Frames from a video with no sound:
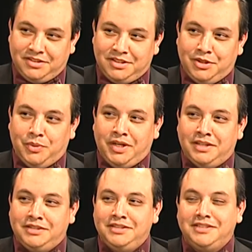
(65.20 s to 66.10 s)
in New
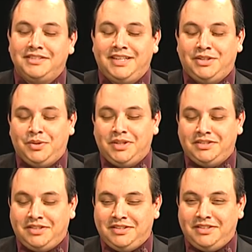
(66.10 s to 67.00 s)
England. they don't
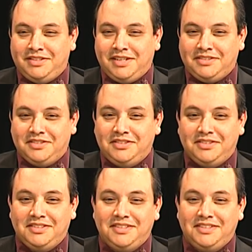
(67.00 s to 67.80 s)
exist in Texas,